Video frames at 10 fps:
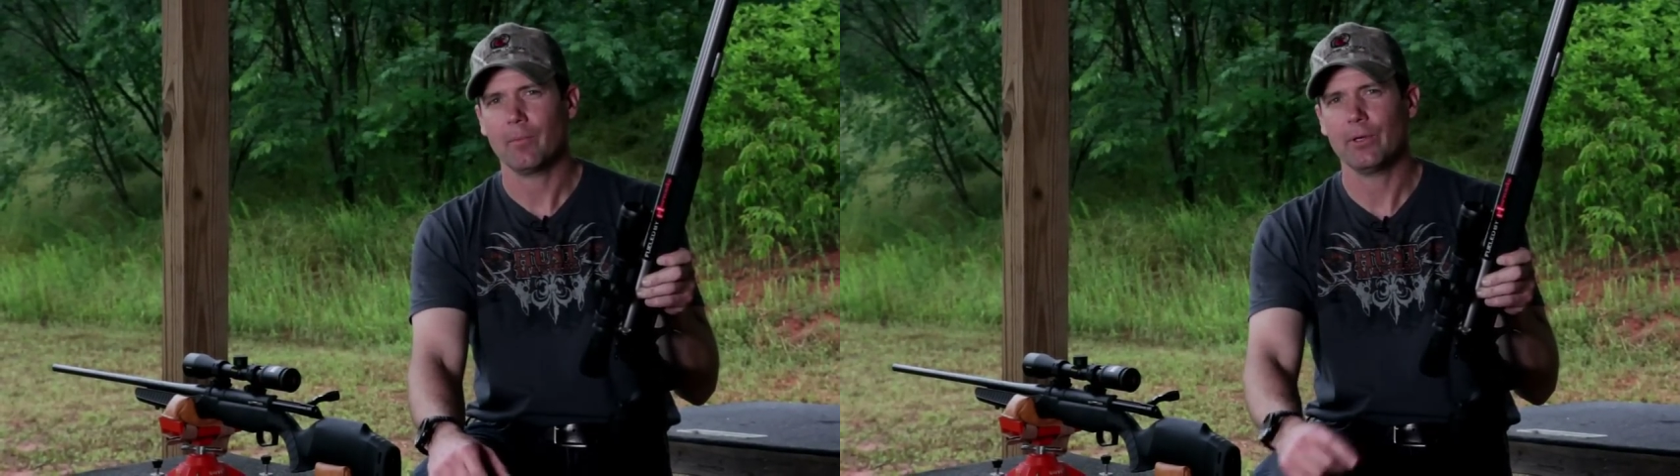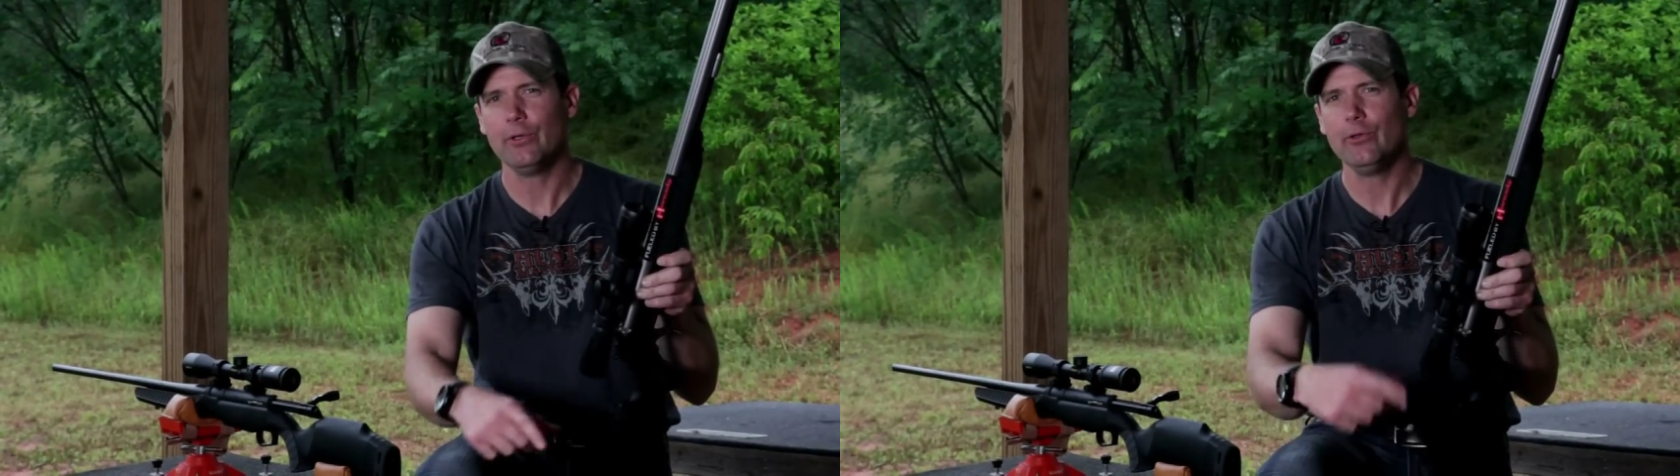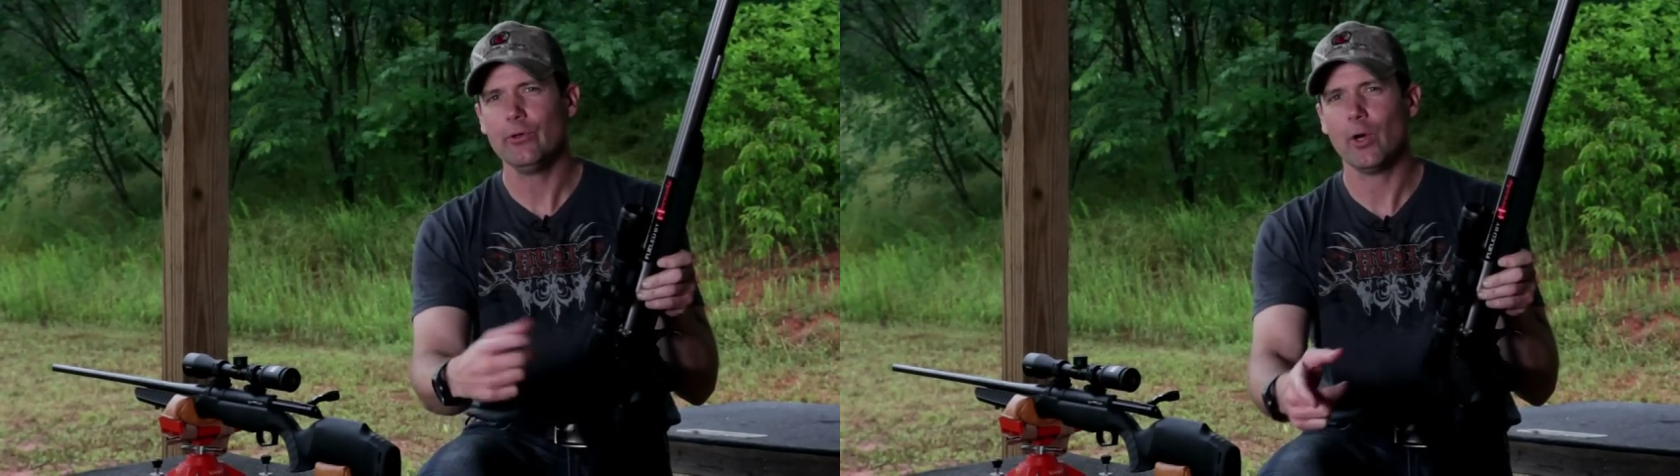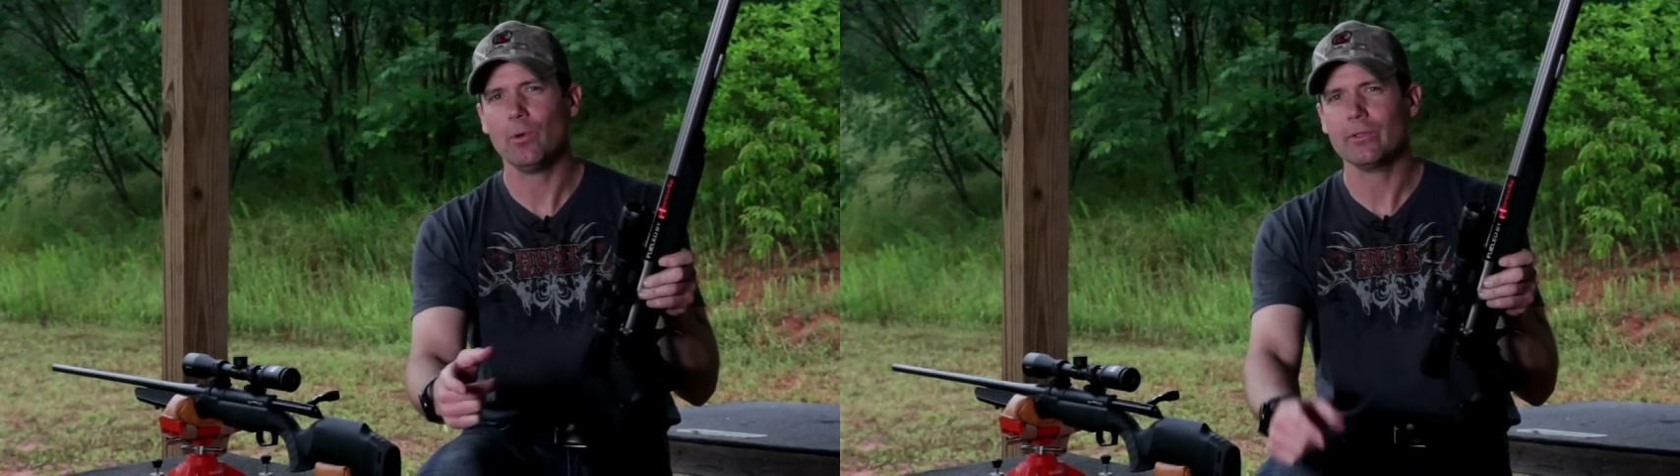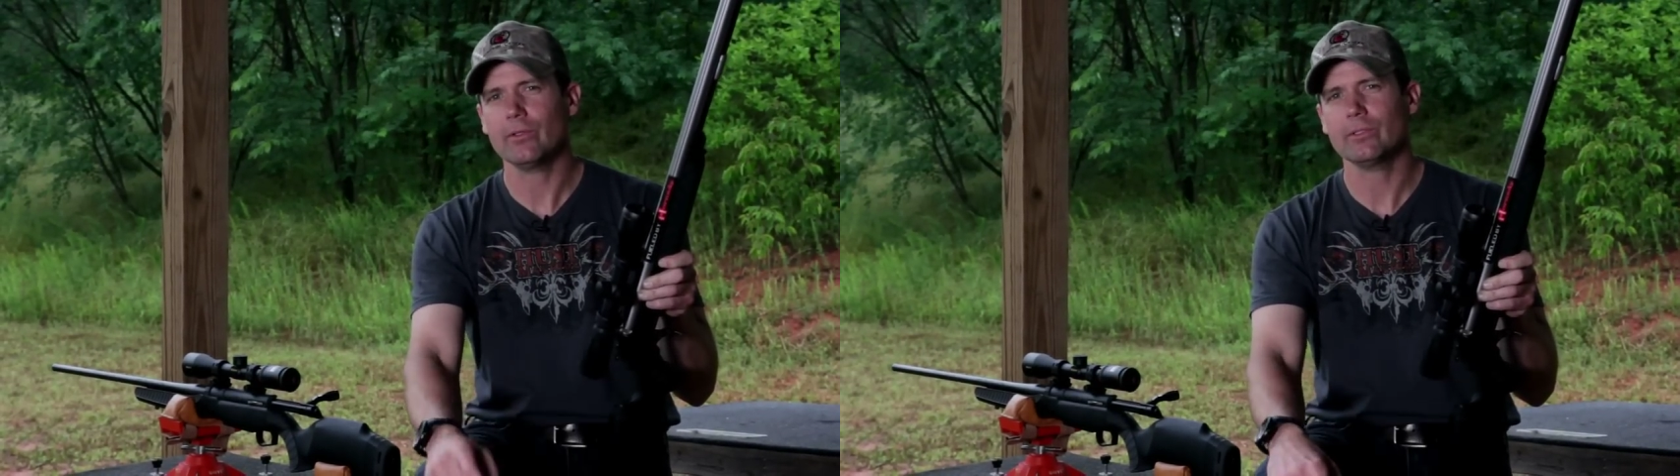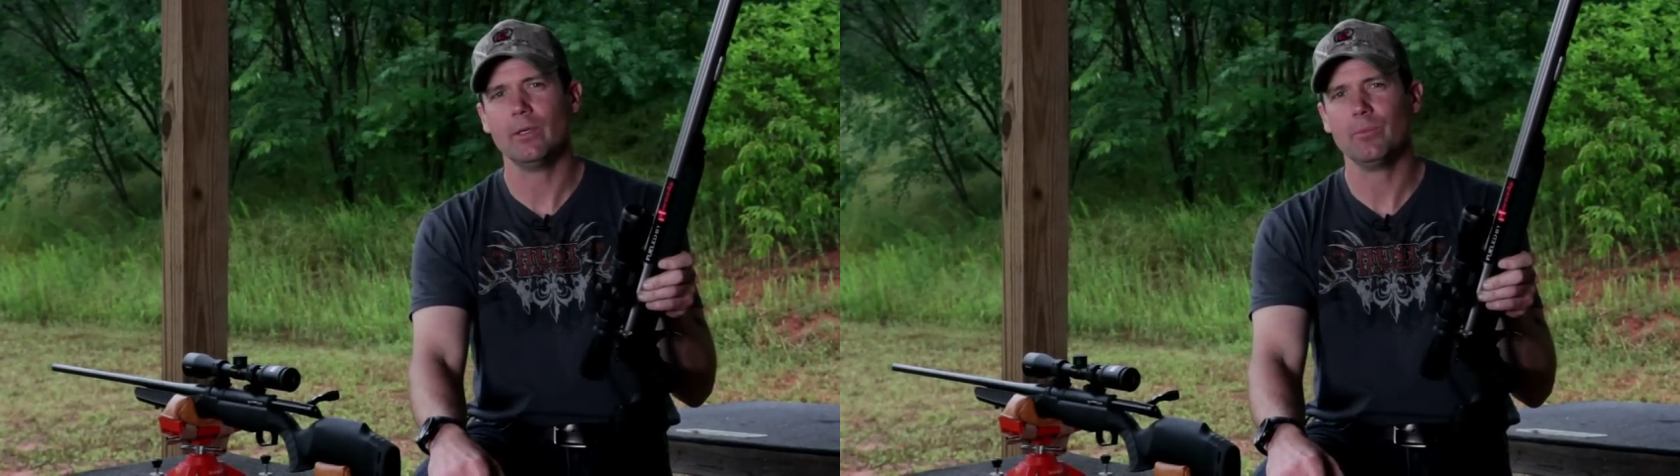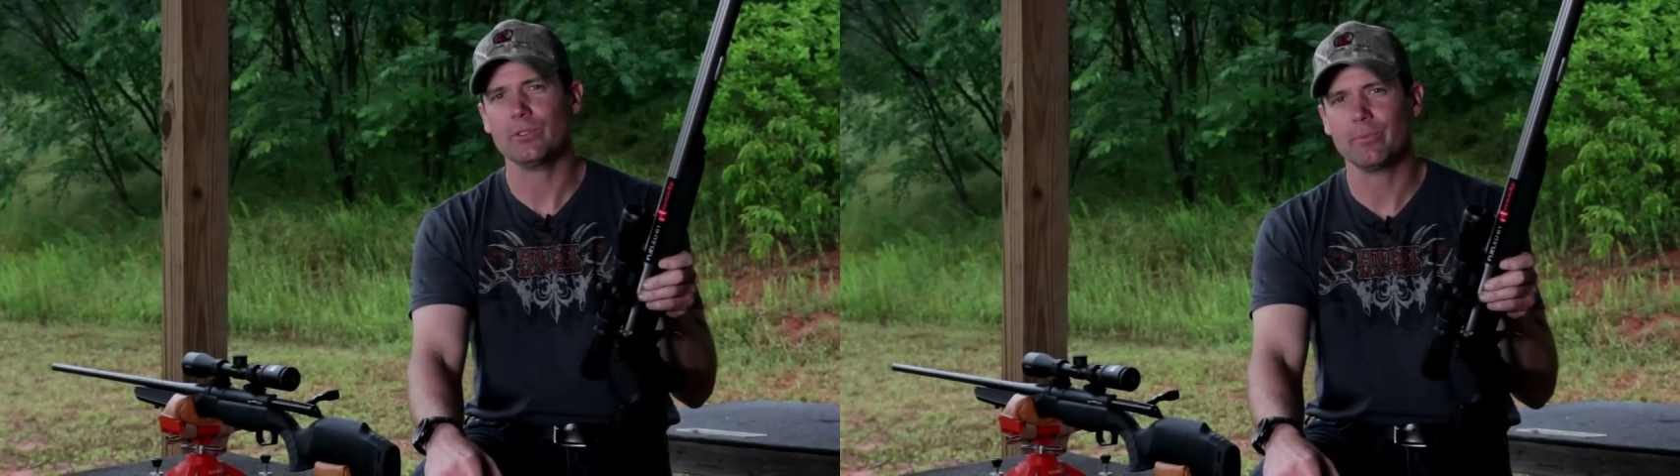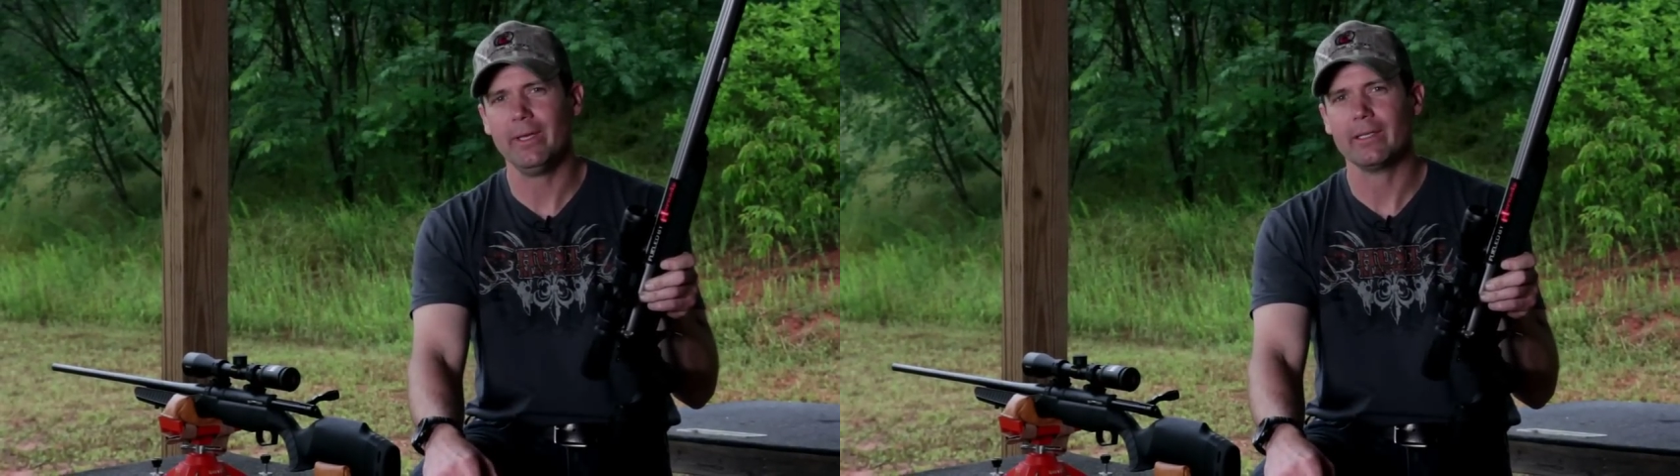but do you know what those
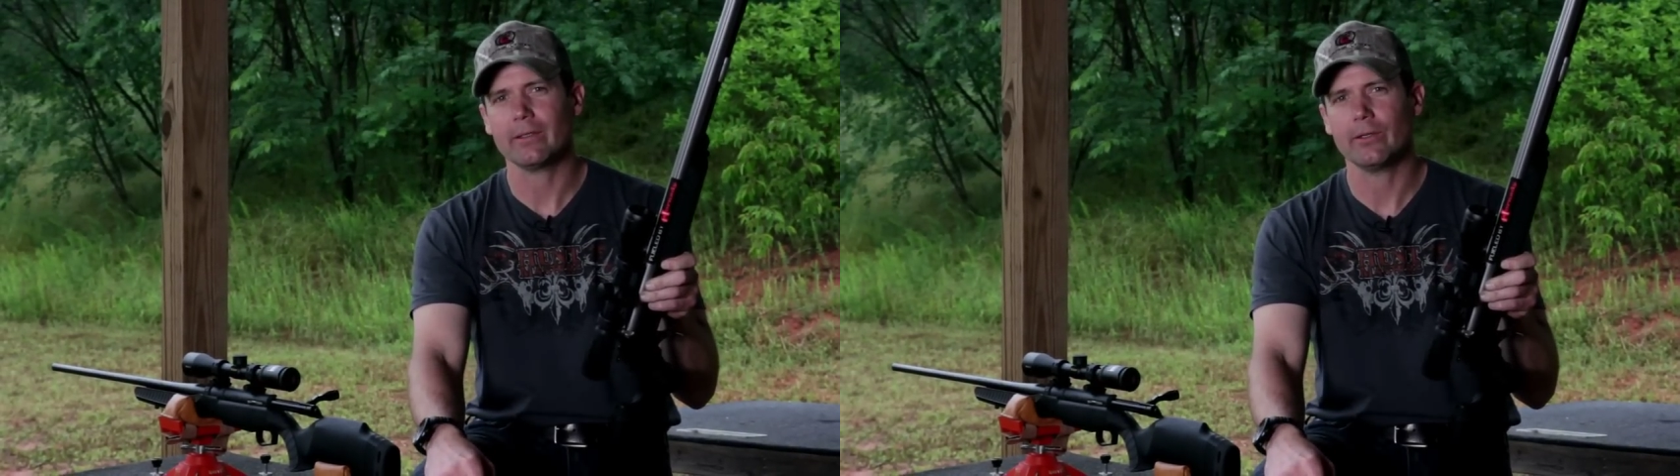numbers mean?